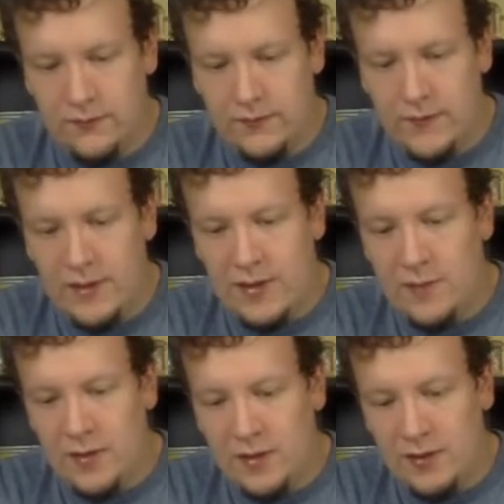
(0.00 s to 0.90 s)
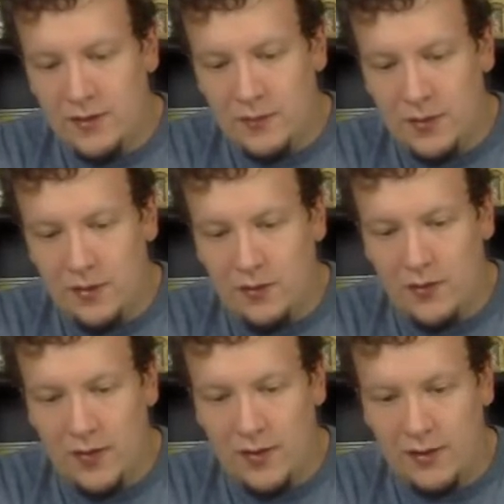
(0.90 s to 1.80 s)
Yeah, I might get somebody
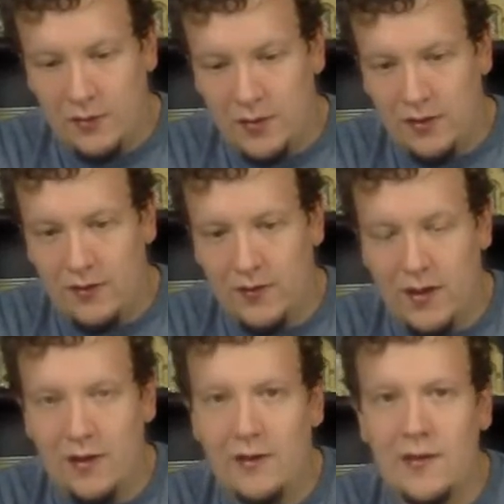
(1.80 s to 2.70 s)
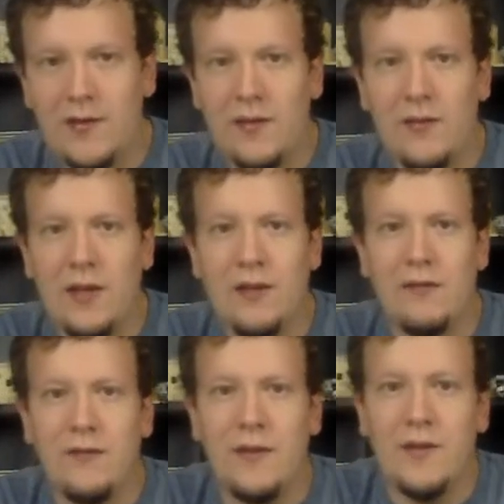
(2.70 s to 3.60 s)
who's handy with hairstyling and see if they can
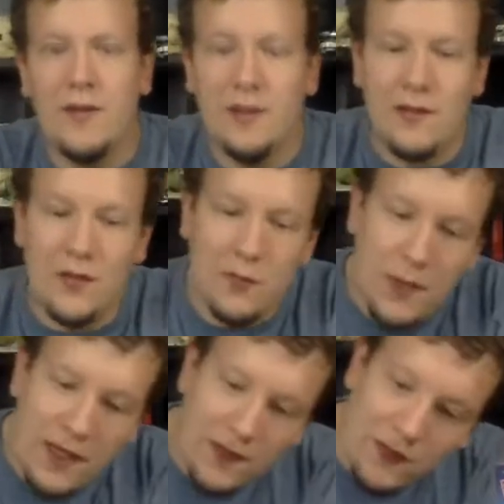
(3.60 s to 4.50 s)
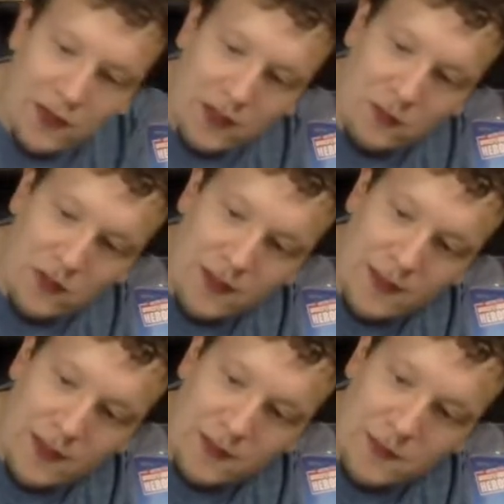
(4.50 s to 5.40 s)
fix it, because her bangs are like right
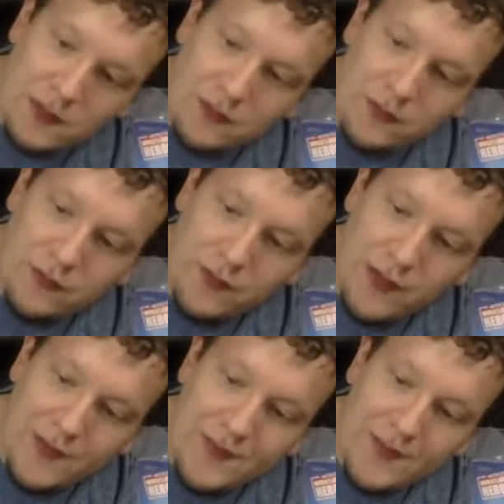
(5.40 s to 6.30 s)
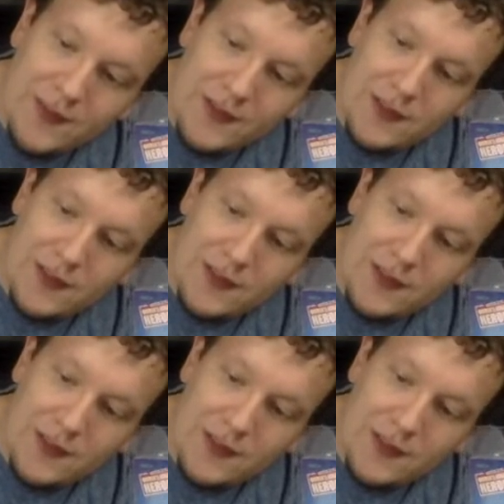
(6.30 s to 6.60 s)
down the middle of her face.